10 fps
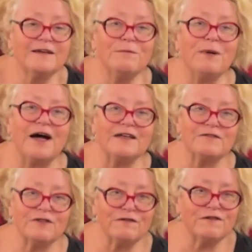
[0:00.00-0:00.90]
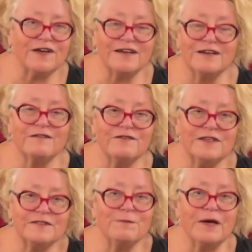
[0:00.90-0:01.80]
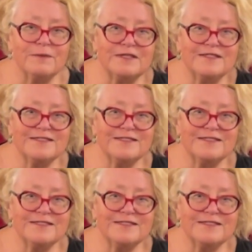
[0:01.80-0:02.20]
part of the fun of these puppets.